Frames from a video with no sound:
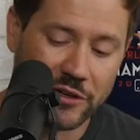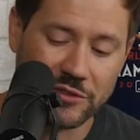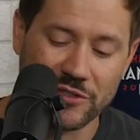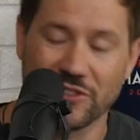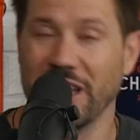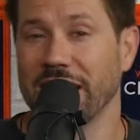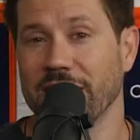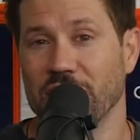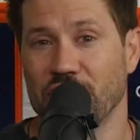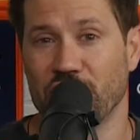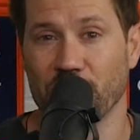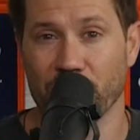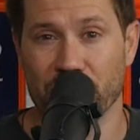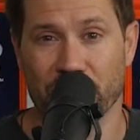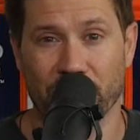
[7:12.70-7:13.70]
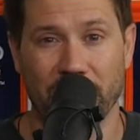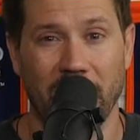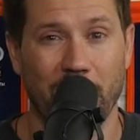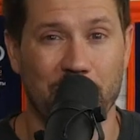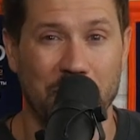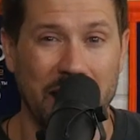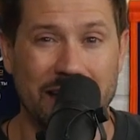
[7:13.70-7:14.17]
Stingley Jr.
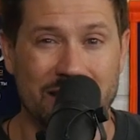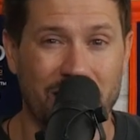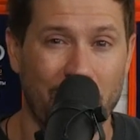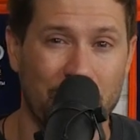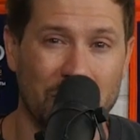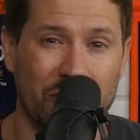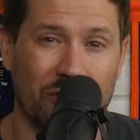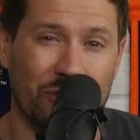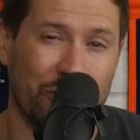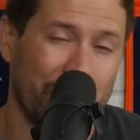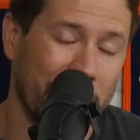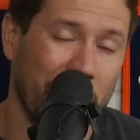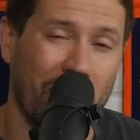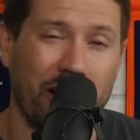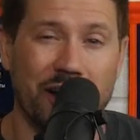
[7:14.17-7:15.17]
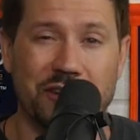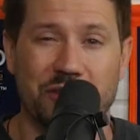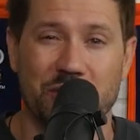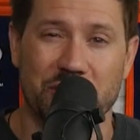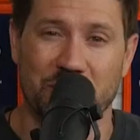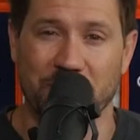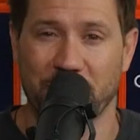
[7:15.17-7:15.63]
got banged up a little early on due
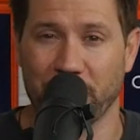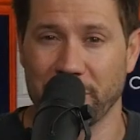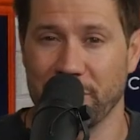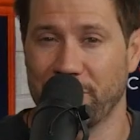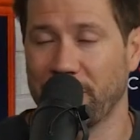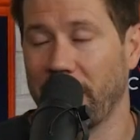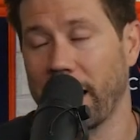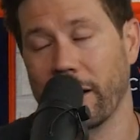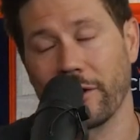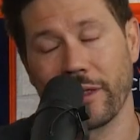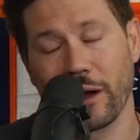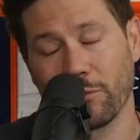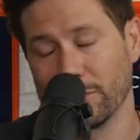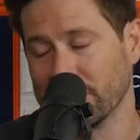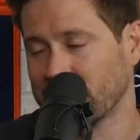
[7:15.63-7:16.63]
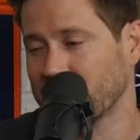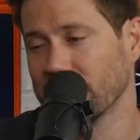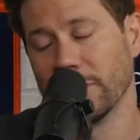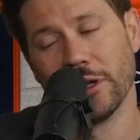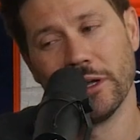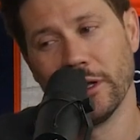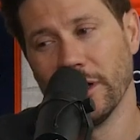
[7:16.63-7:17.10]
to some friendly fire. That
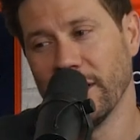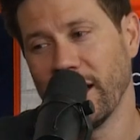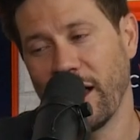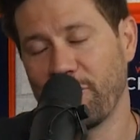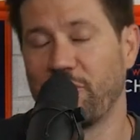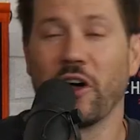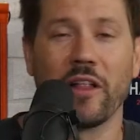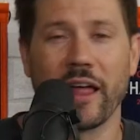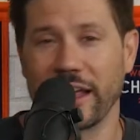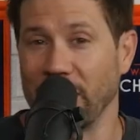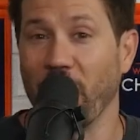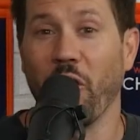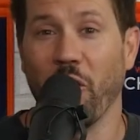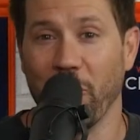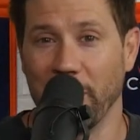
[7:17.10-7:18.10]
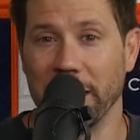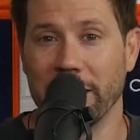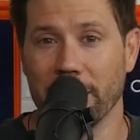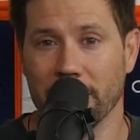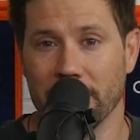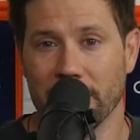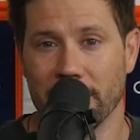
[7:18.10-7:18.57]
felt like an
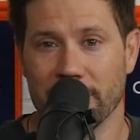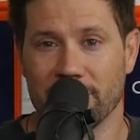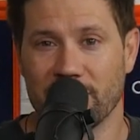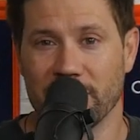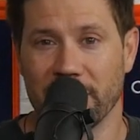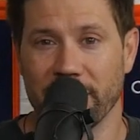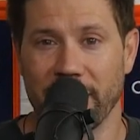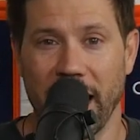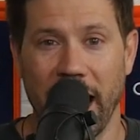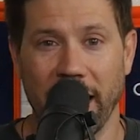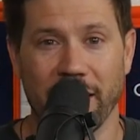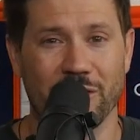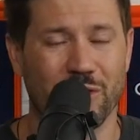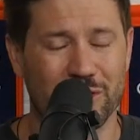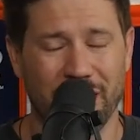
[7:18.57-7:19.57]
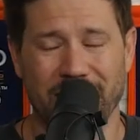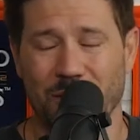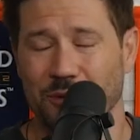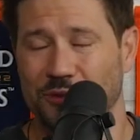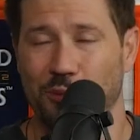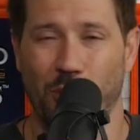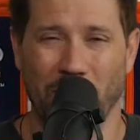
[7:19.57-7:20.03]
omen, seeing that. It looked like he
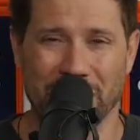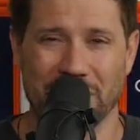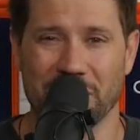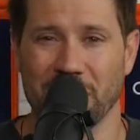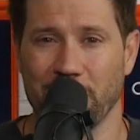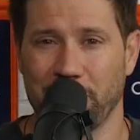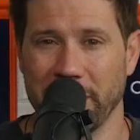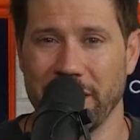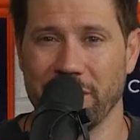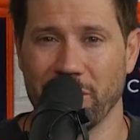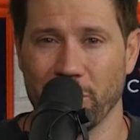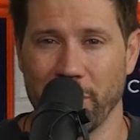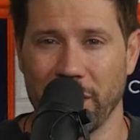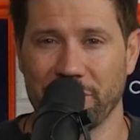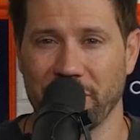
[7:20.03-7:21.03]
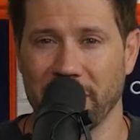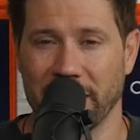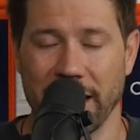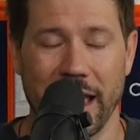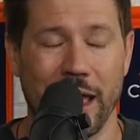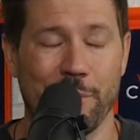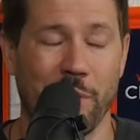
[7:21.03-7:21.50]
was wincing a bit the rest of the
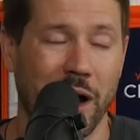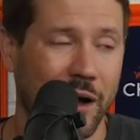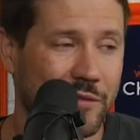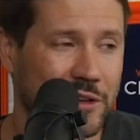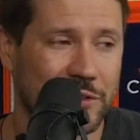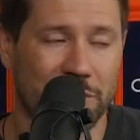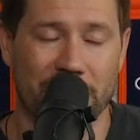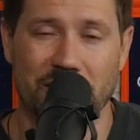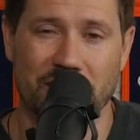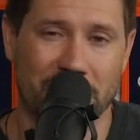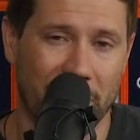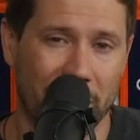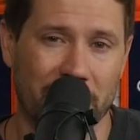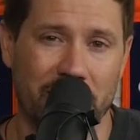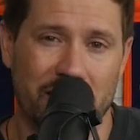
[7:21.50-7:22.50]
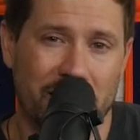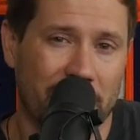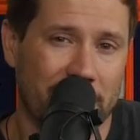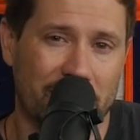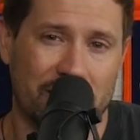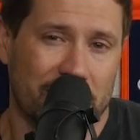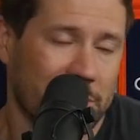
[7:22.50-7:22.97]
game. Obviously, Stingley
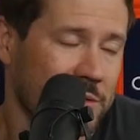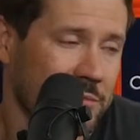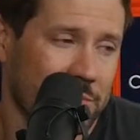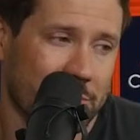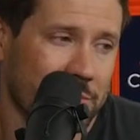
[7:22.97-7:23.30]
is,